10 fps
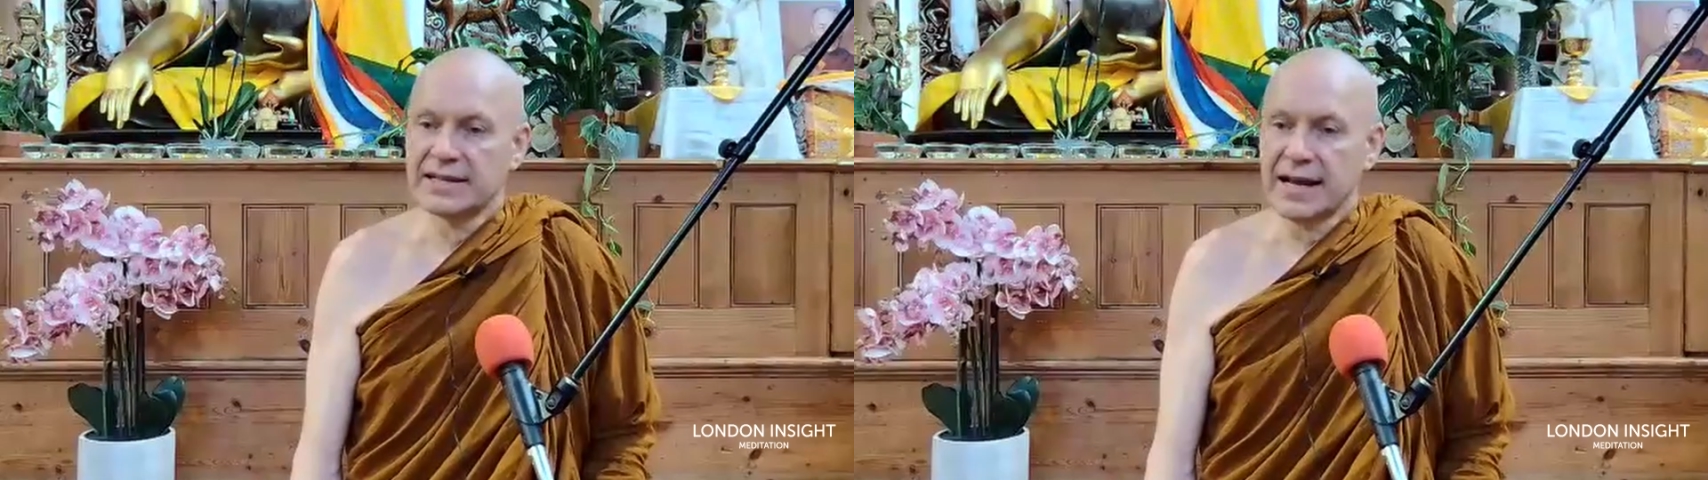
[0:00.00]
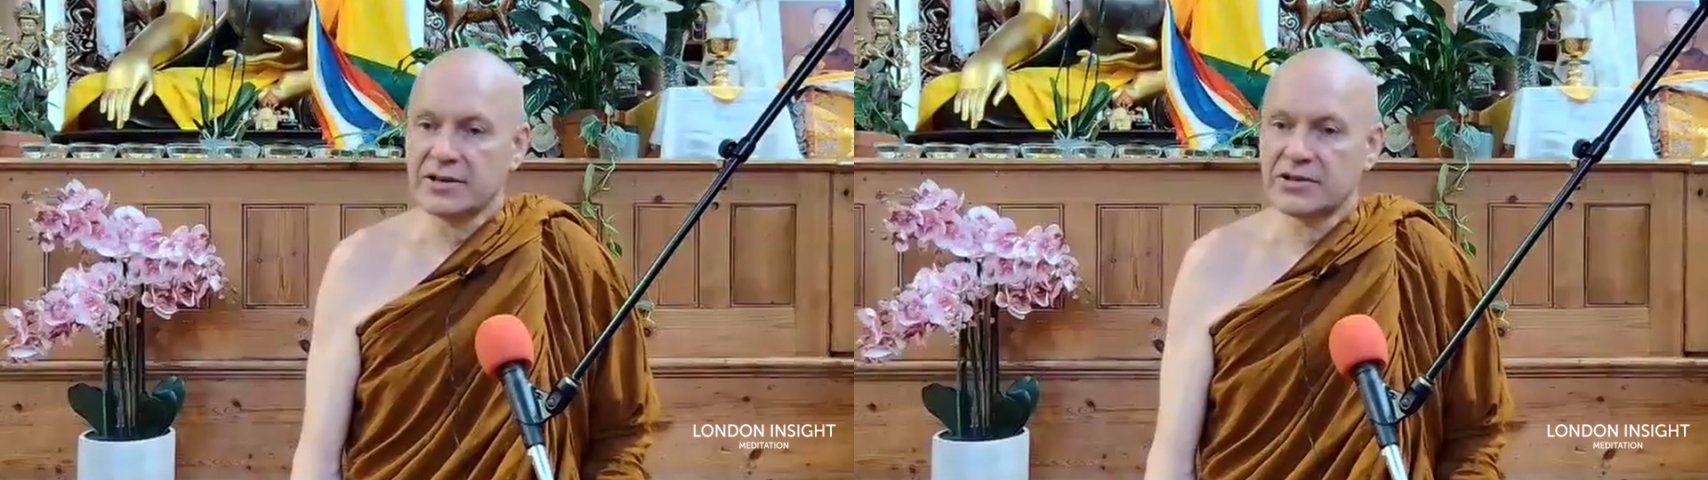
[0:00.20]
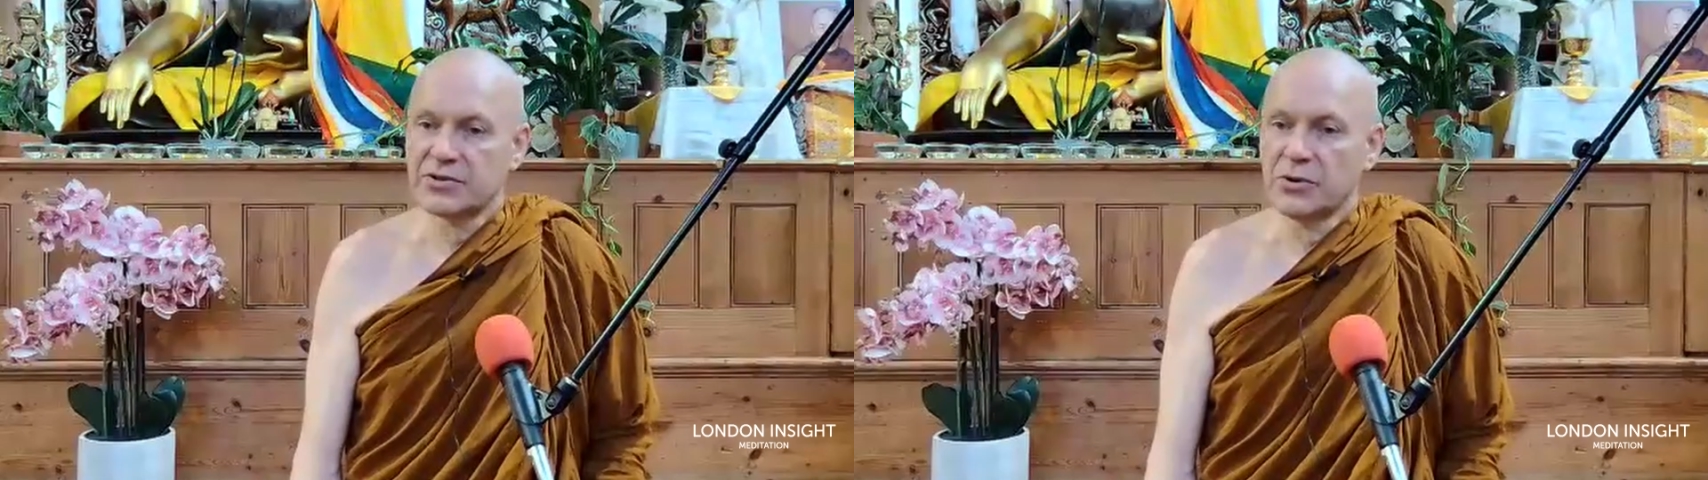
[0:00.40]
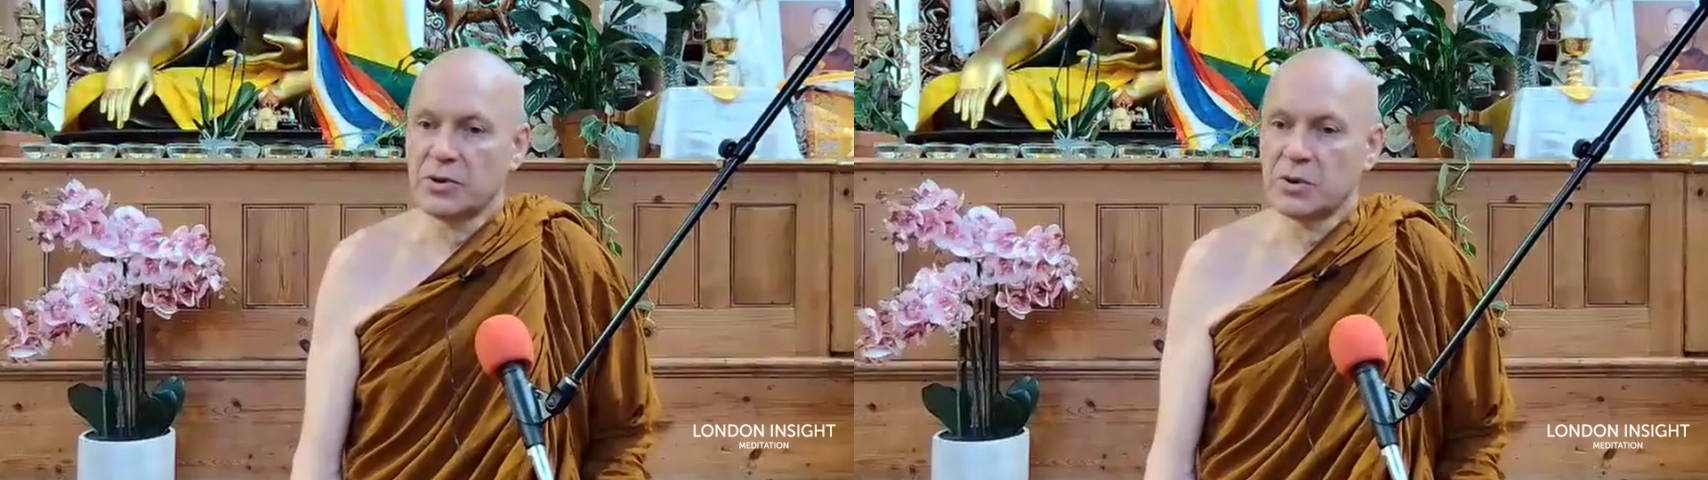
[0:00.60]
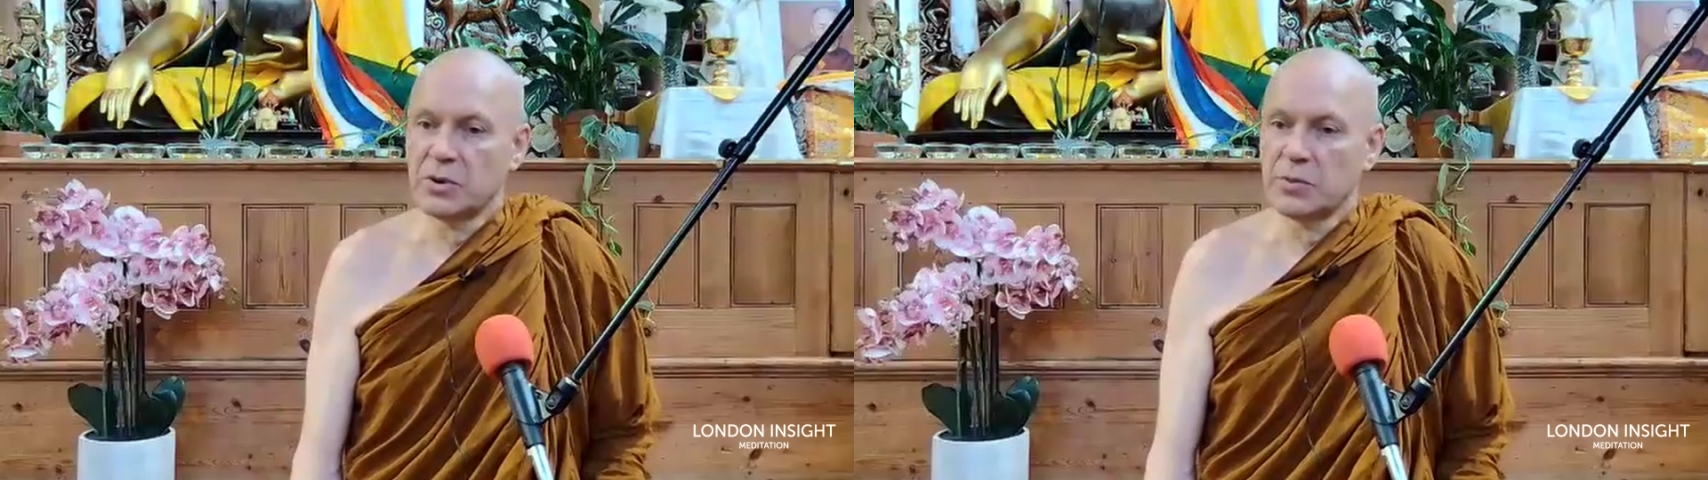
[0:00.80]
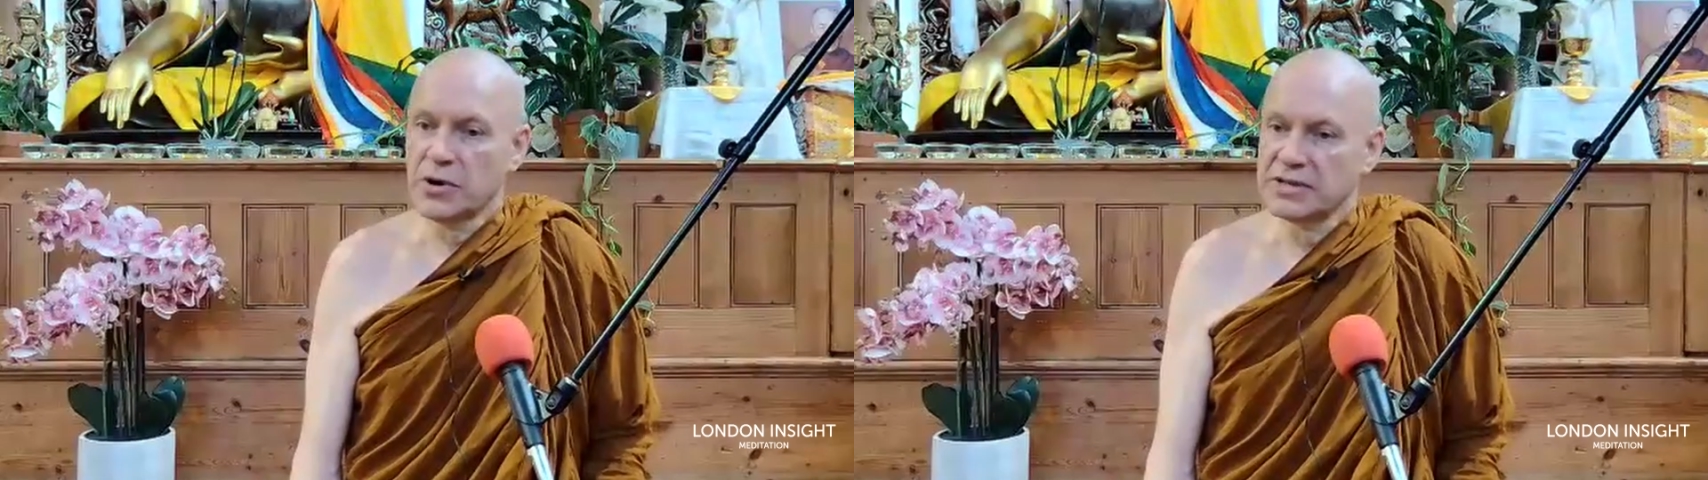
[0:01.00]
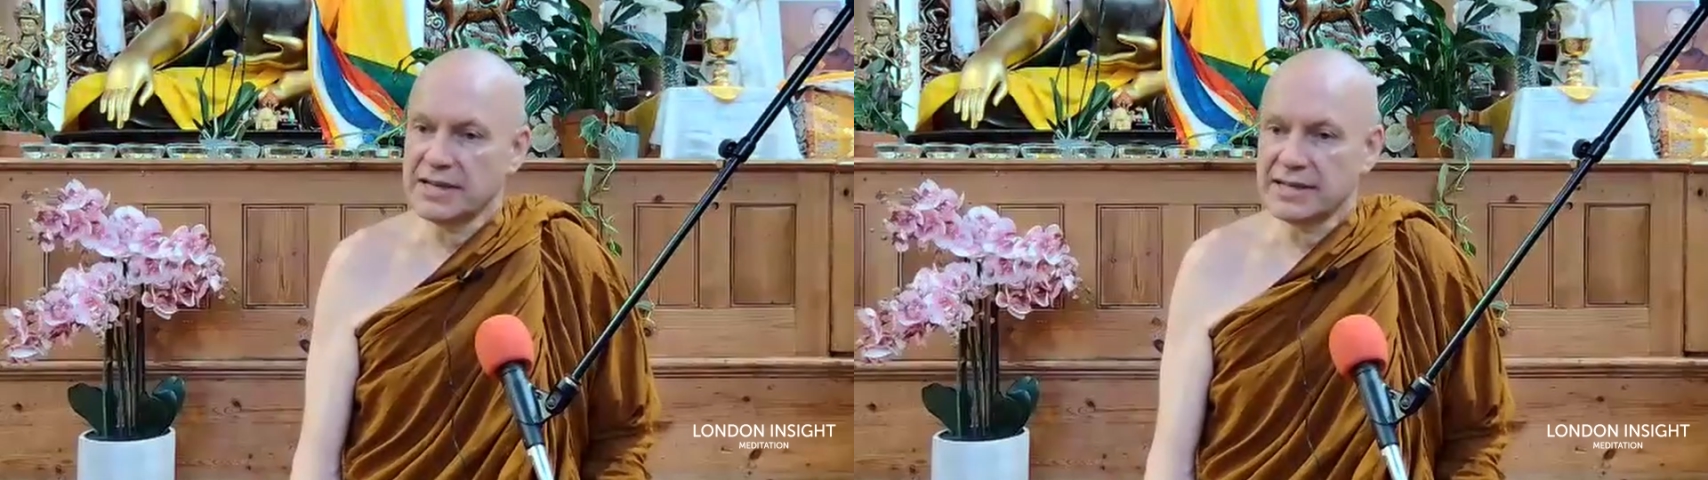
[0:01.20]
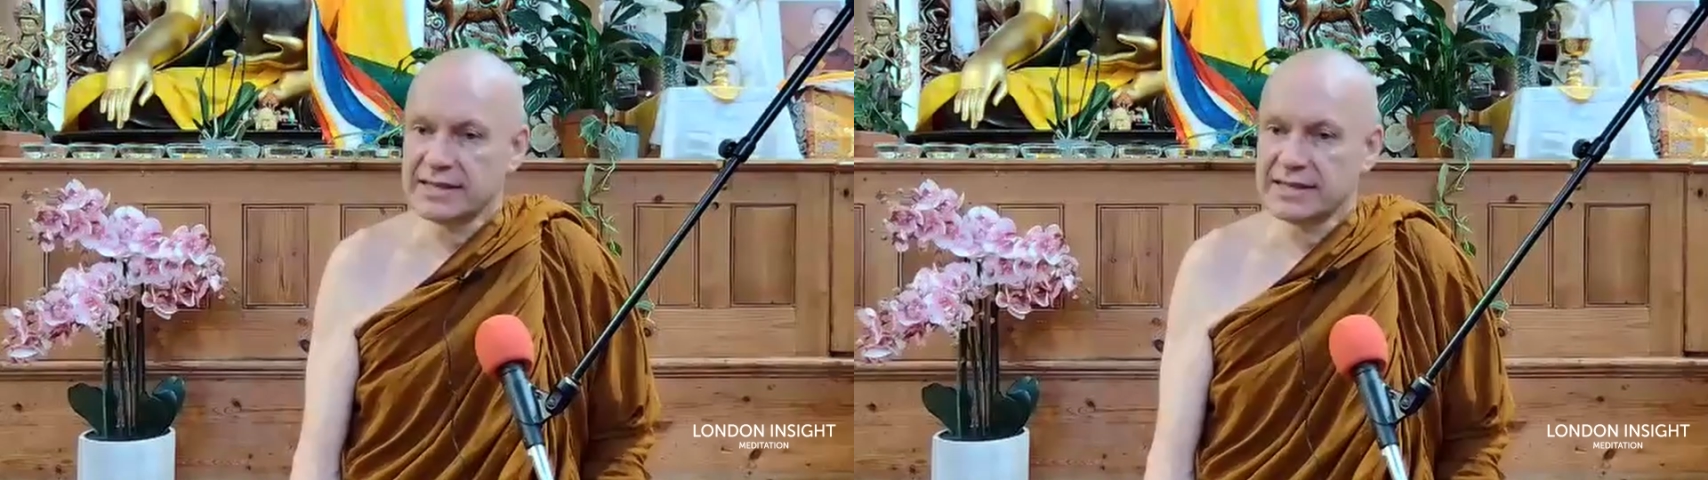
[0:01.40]
natural
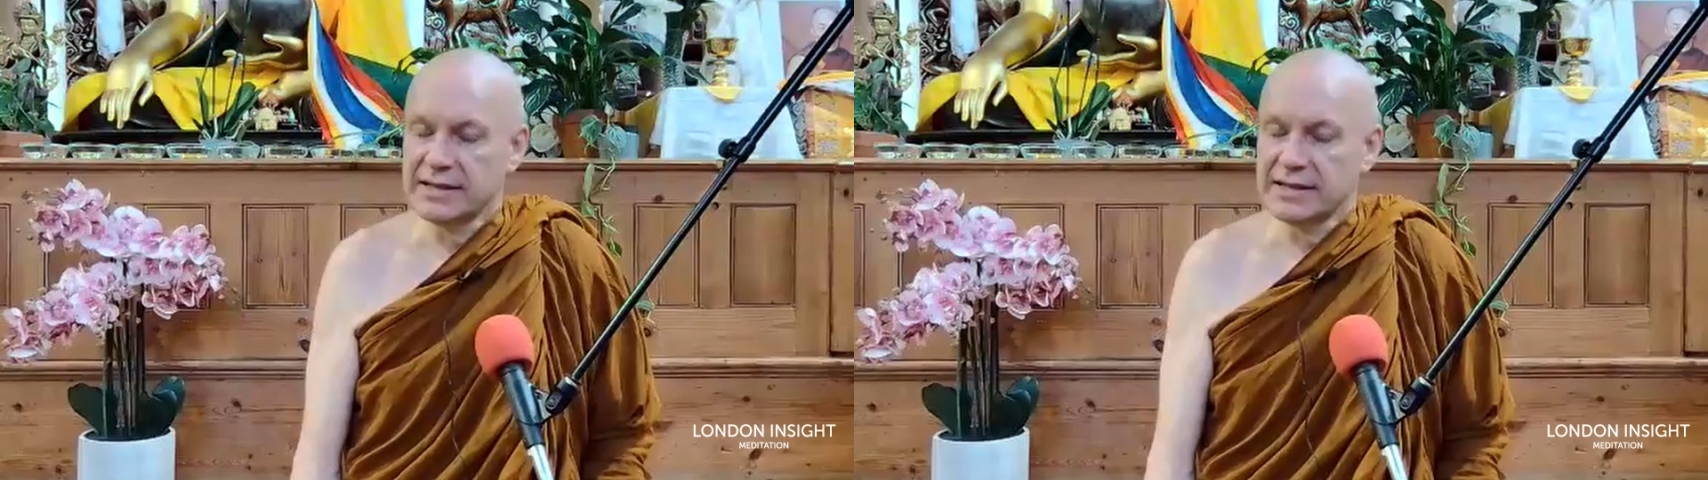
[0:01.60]
process.